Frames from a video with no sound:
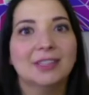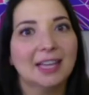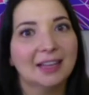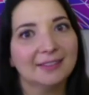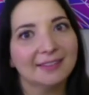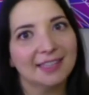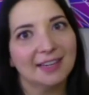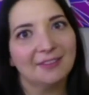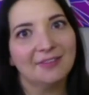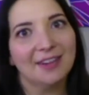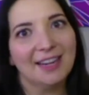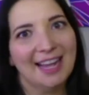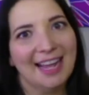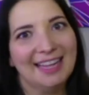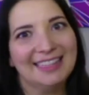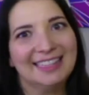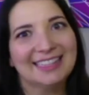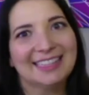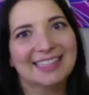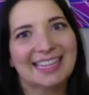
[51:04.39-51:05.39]
sell stuff on
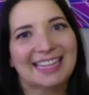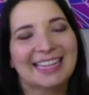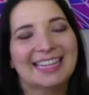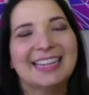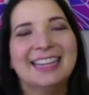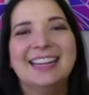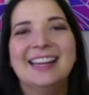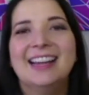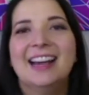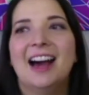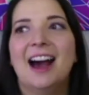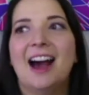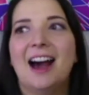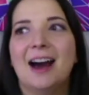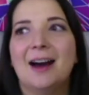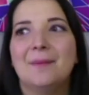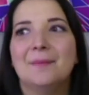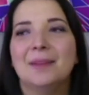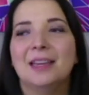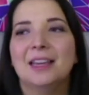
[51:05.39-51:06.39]
Etsy,
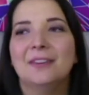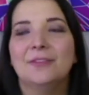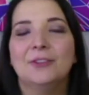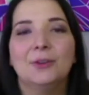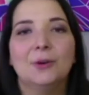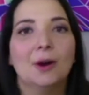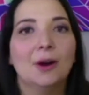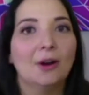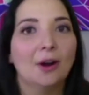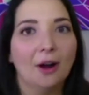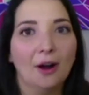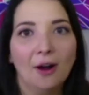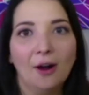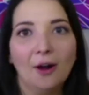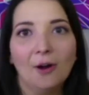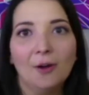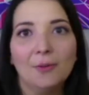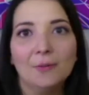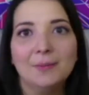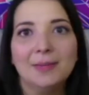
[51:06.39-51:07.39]
um, if you are a
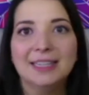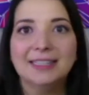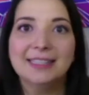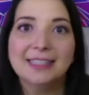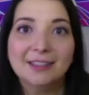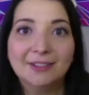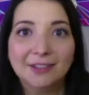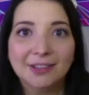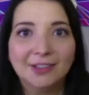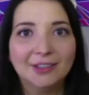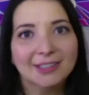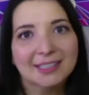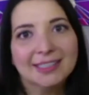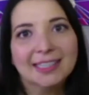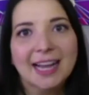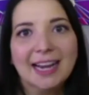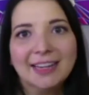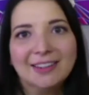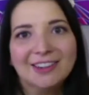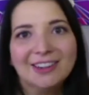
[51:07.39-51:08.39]
home interior
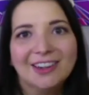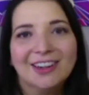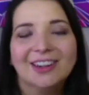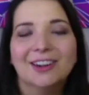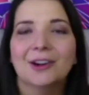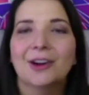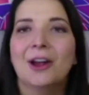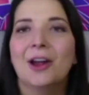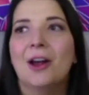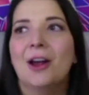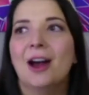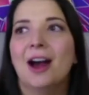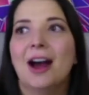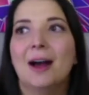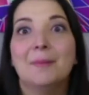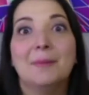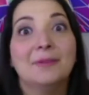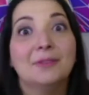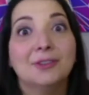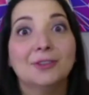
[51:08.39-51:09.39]
designer,
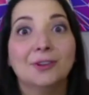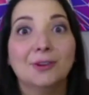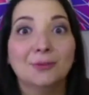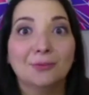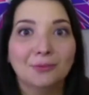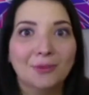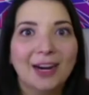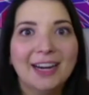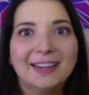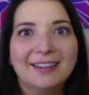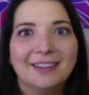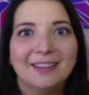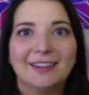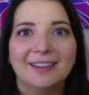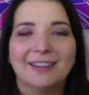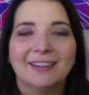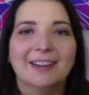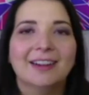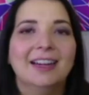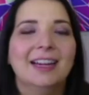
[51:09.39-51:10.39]
um, if you're a
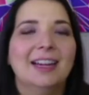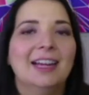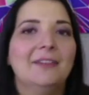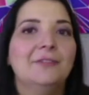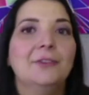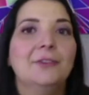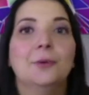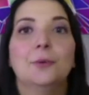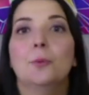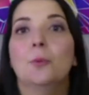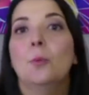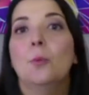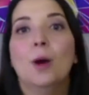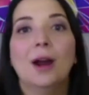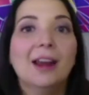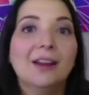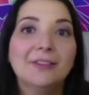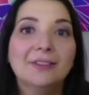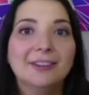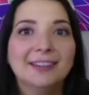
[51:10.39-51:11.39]
writer, if you're
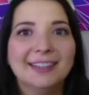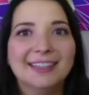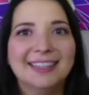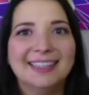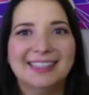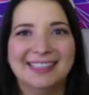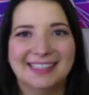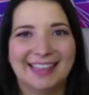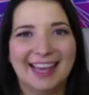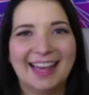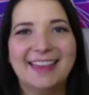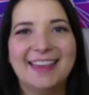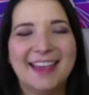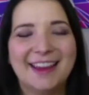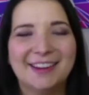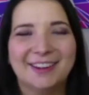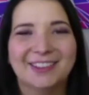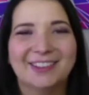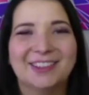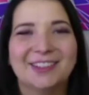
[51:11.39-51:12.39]
whatever it is
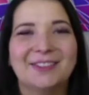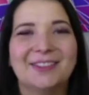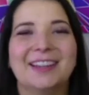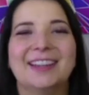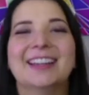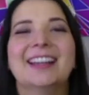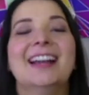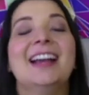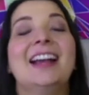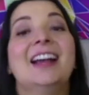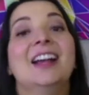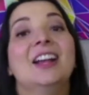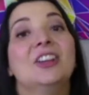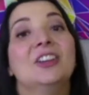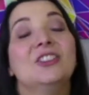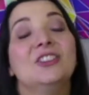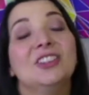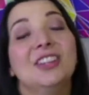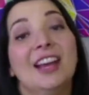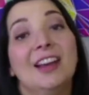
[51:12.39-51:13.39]
that you're doing,
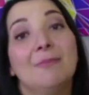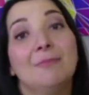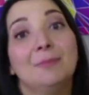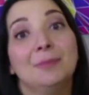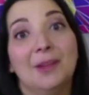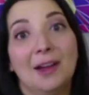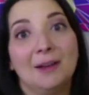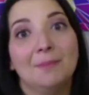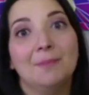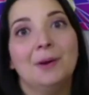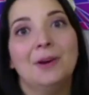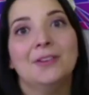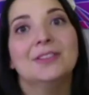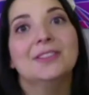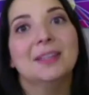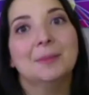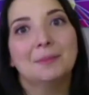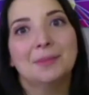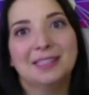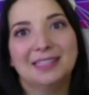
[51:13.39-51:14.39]
you should have blog
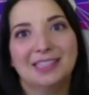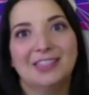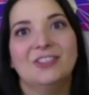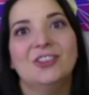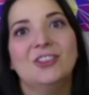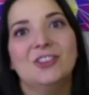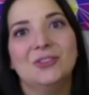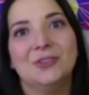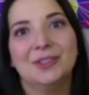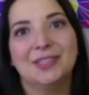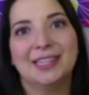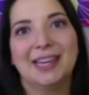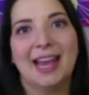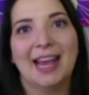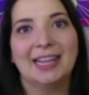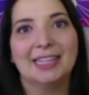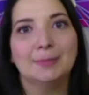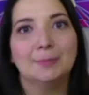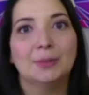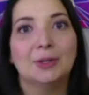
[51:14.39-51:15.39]
posts that position you as an
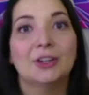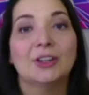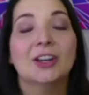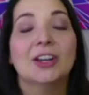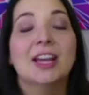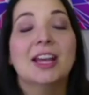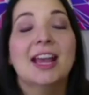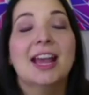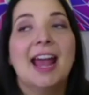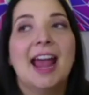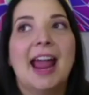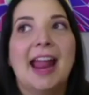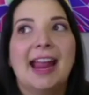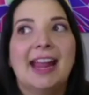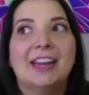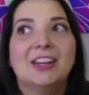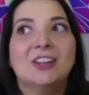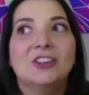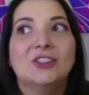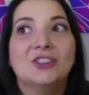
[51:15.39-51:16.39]
expert
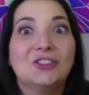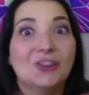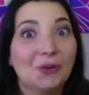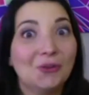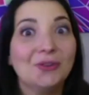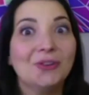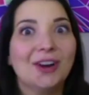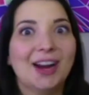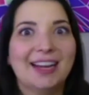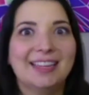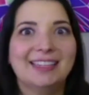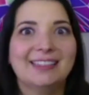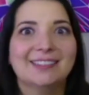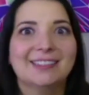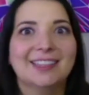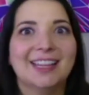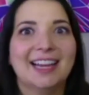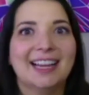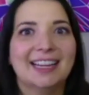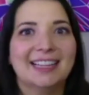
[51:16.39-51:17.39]
and show your
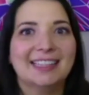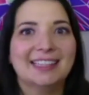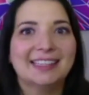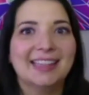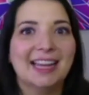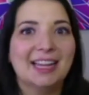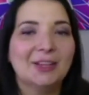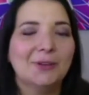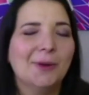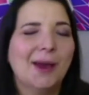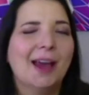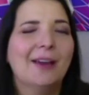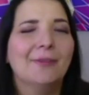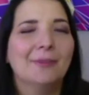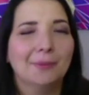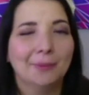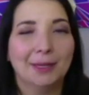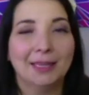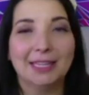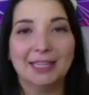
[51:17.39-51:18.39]
ideal clients that you
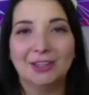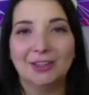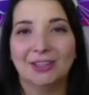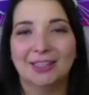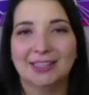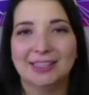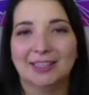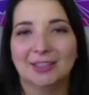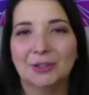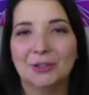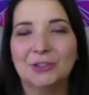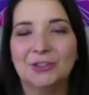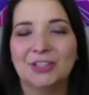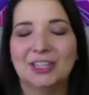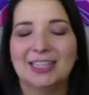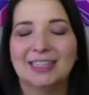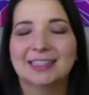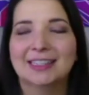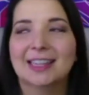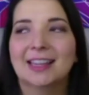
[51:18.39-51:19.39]
have really good
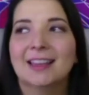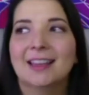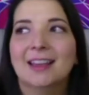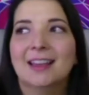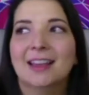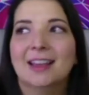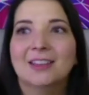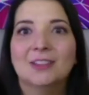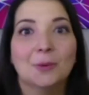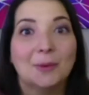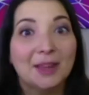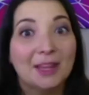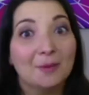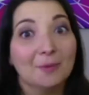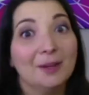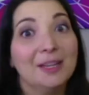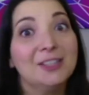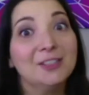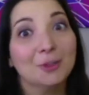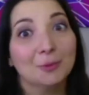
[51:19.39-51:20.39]
solutions. So when
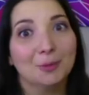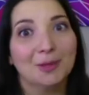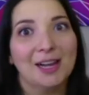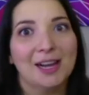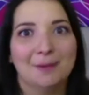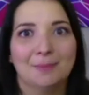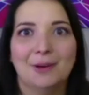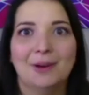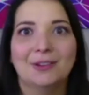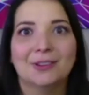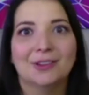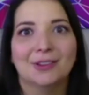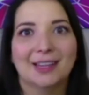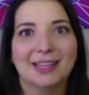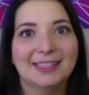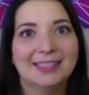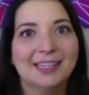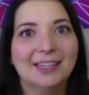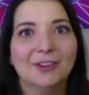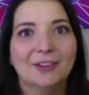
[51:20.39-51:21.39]
they read your blog posts, or
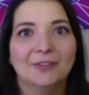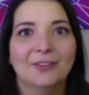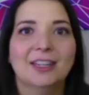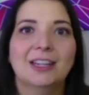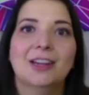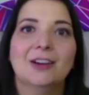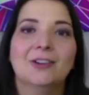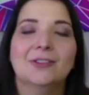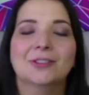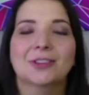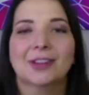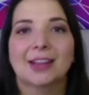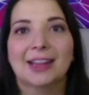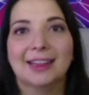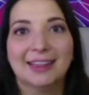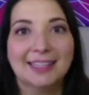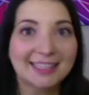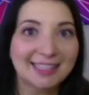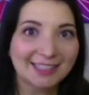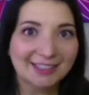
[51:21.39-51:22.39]
they see your videos or
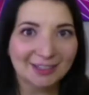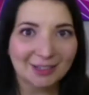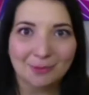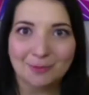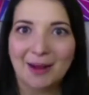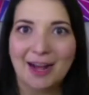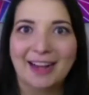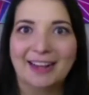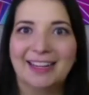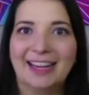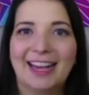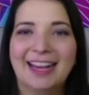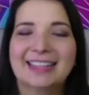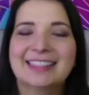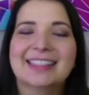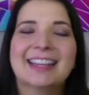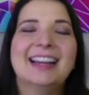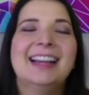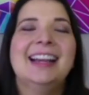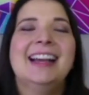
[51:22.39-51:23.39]
they listen to your podcast,